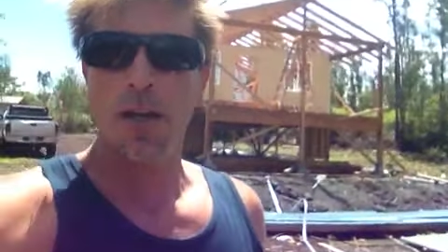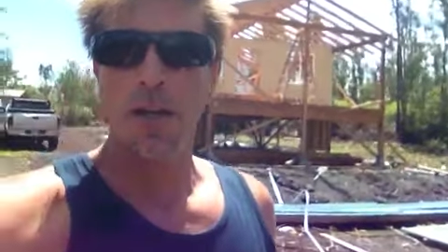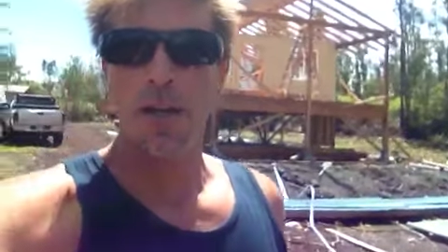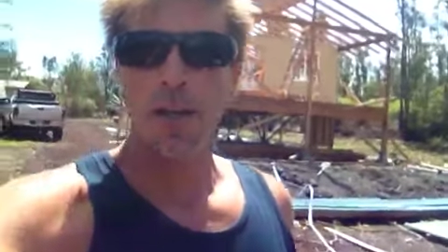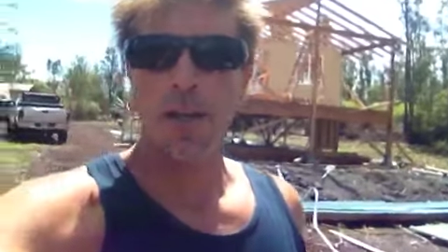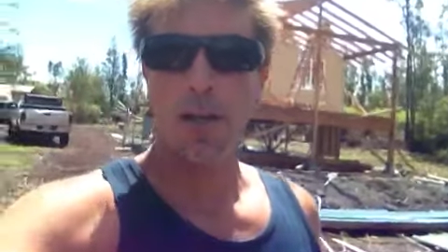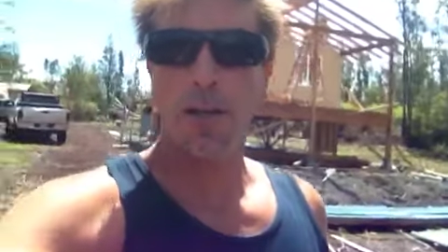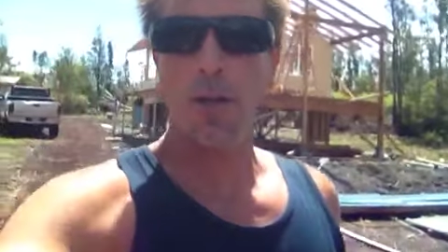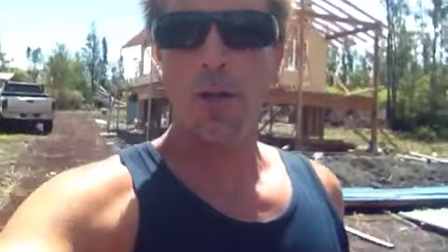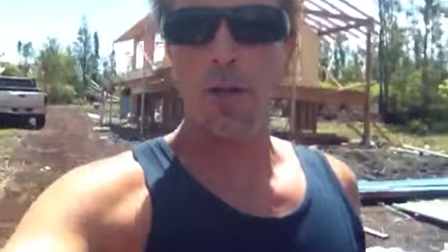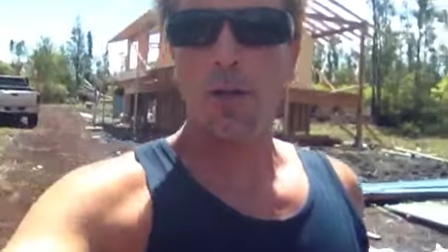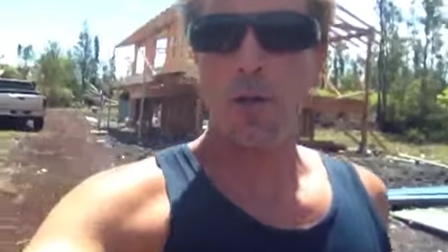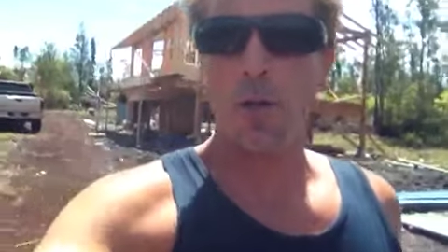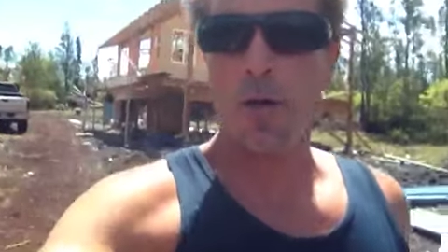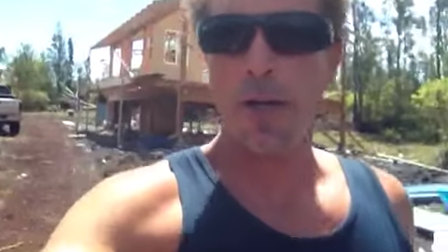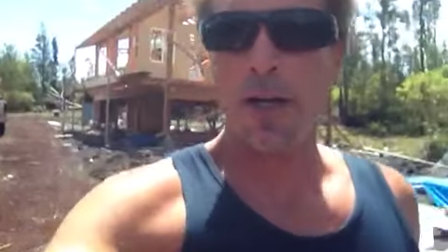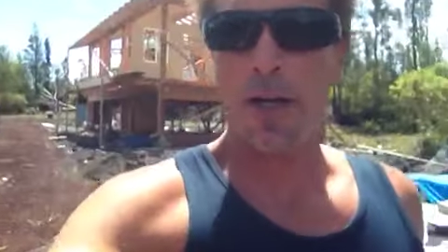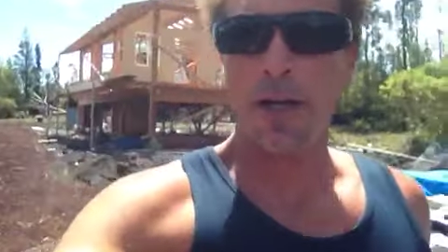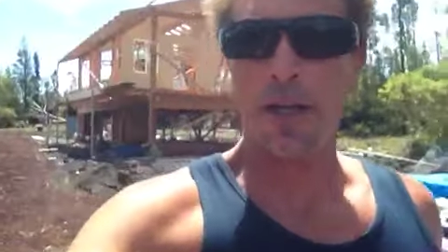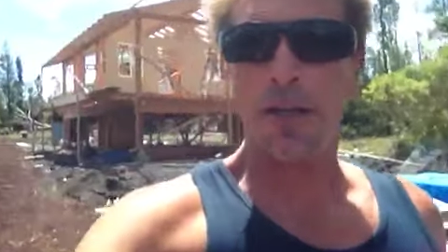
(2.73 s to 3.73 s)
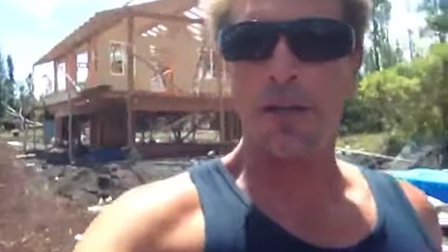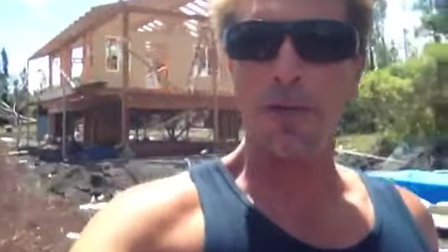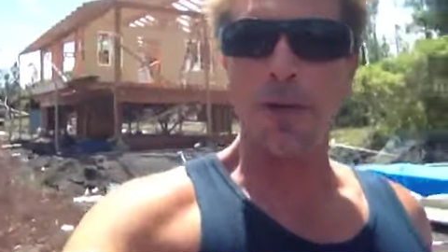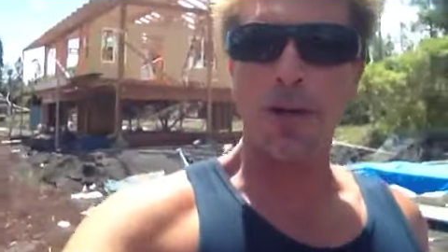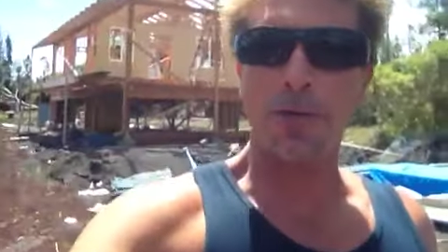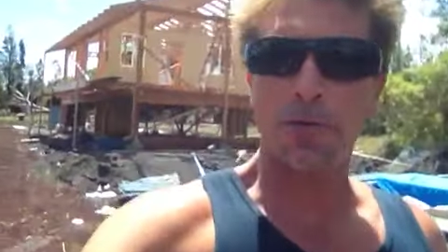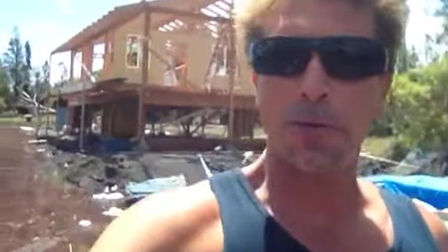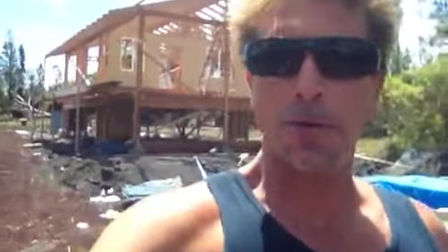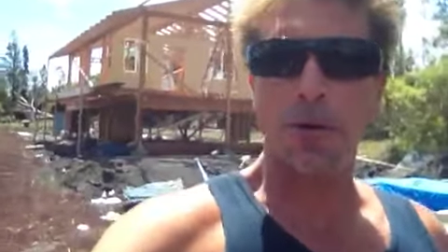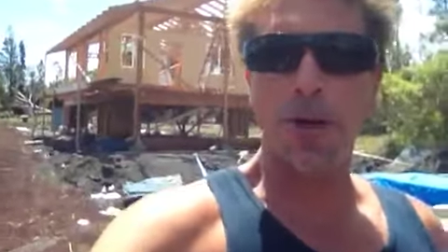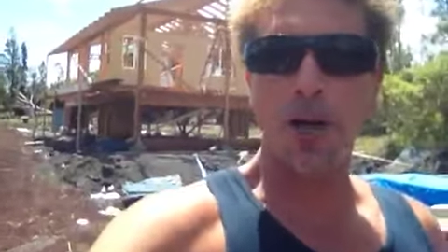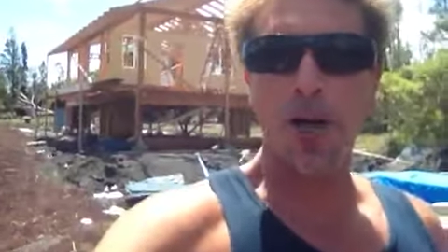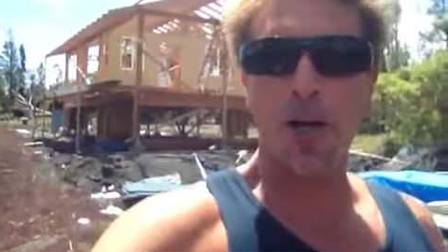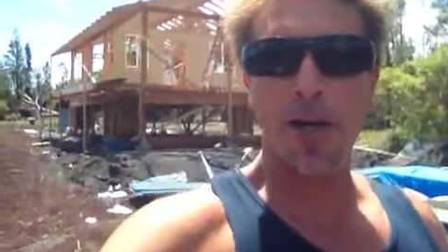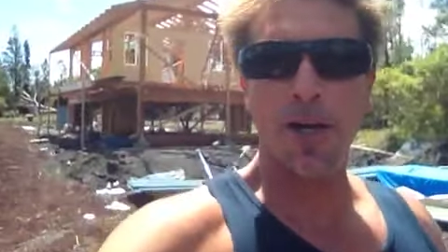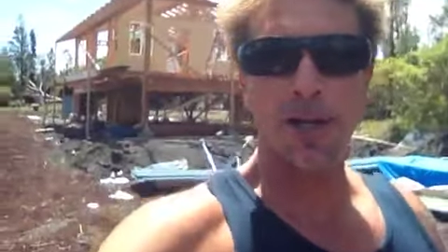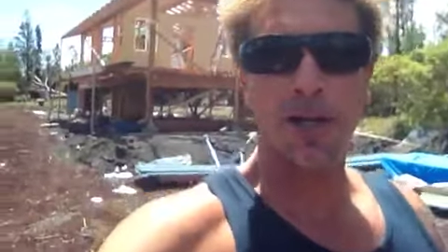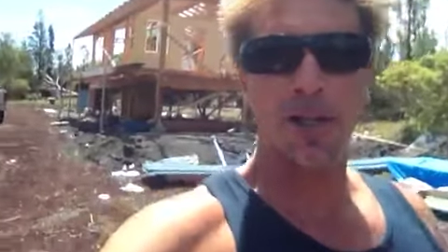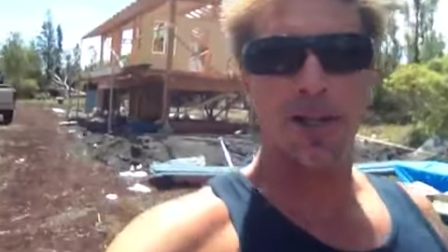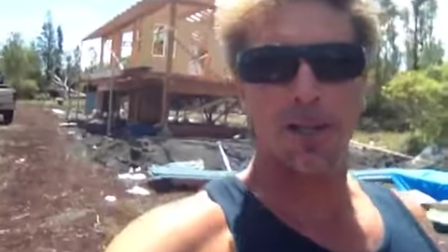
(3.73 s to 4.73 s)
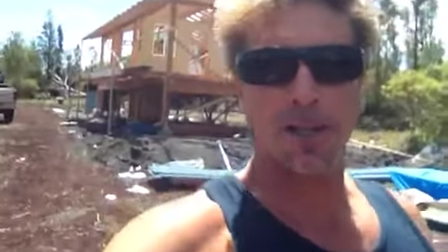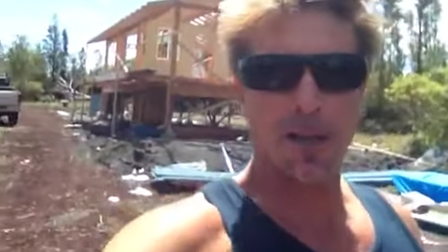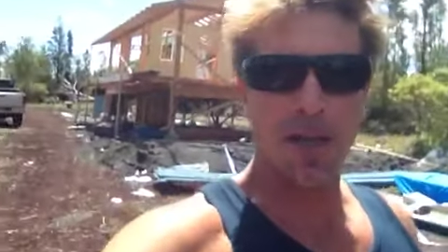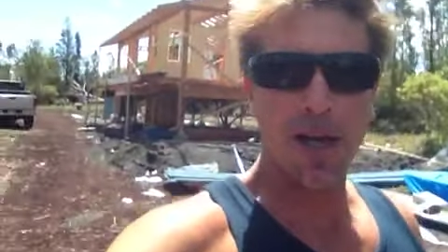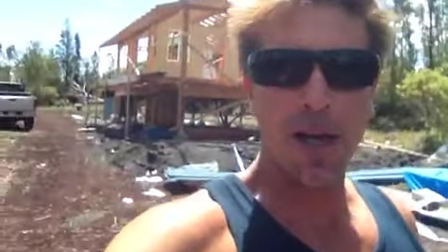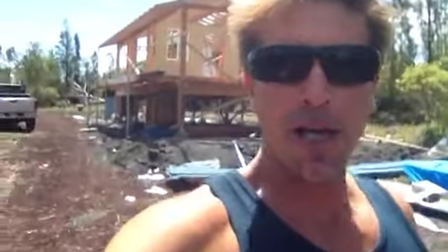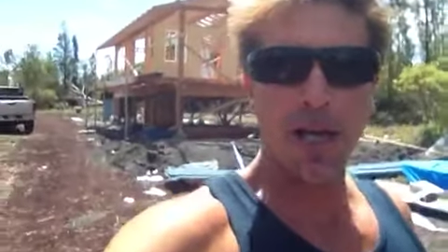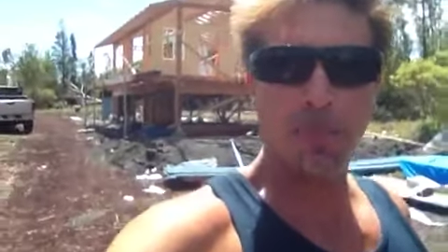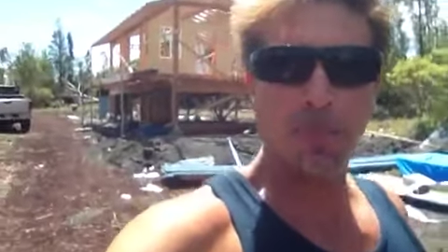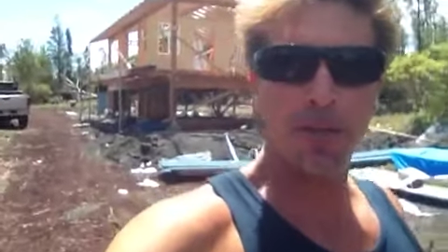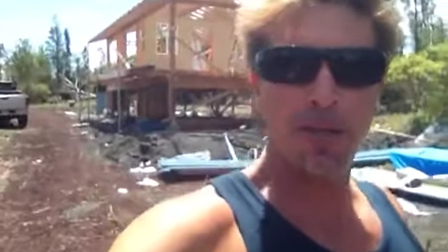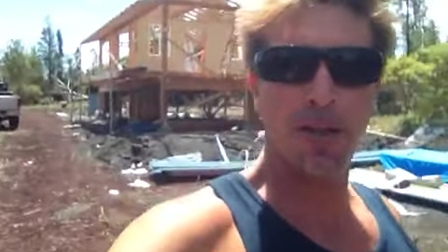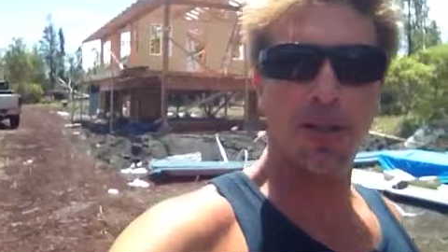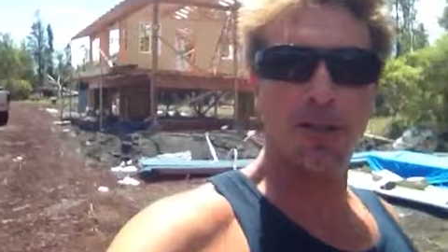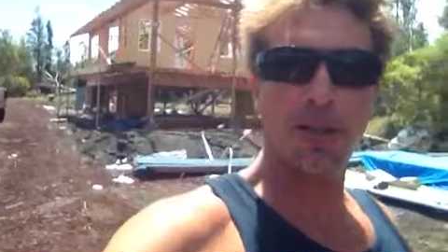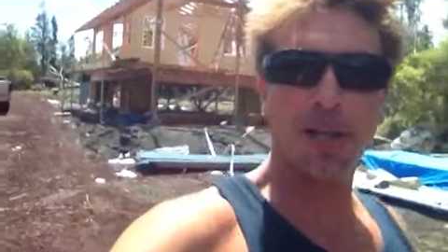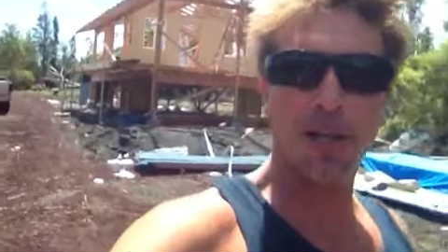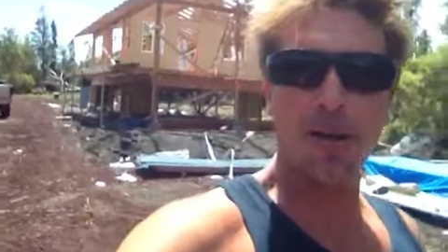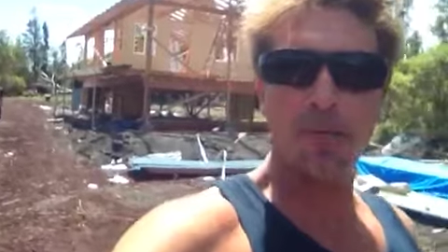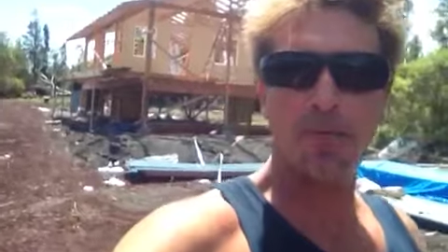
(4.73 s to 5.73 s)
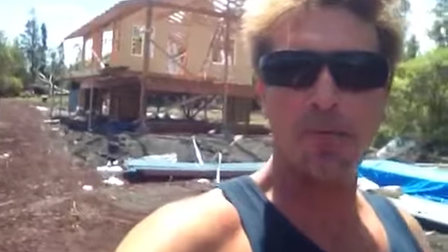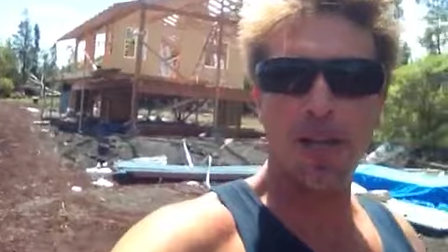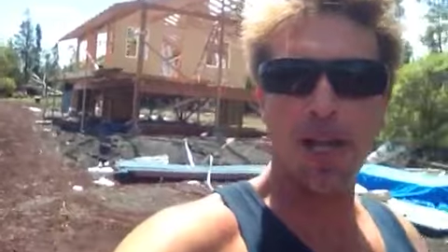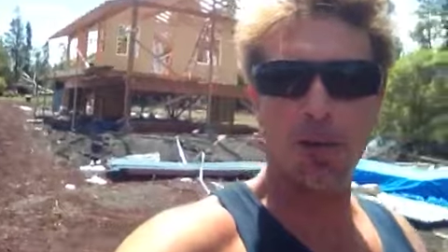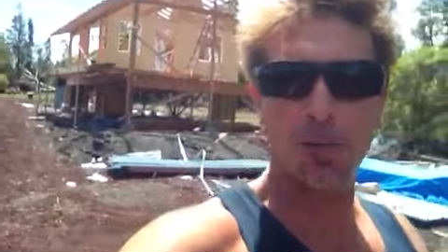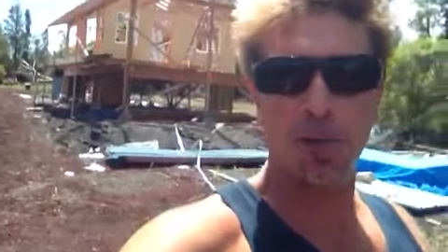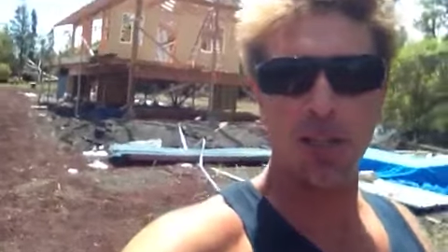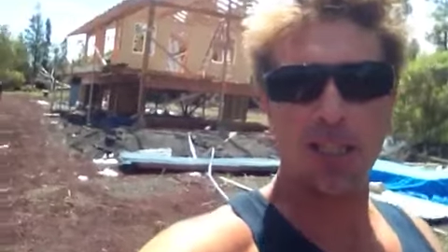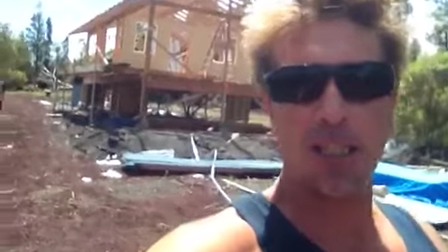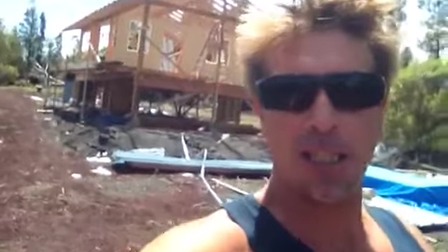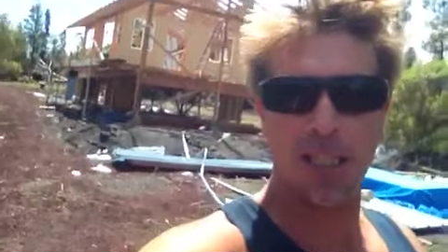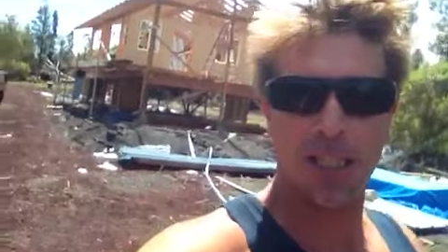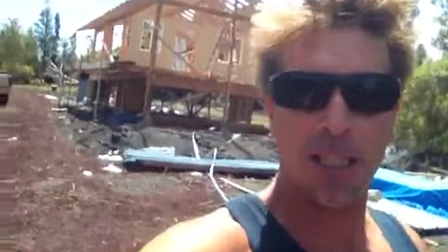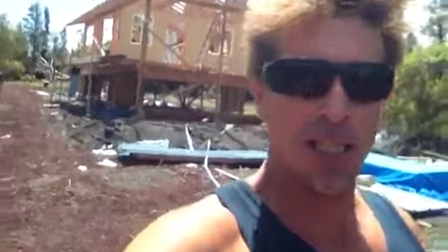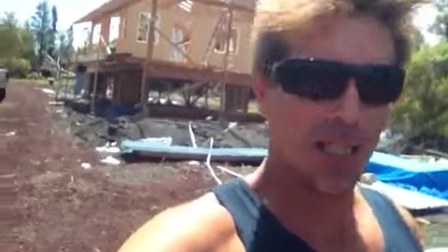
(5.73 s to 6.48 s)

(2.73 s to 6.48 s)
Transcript: Hello, uh, Dr. Khan, and hi, Melinda and family.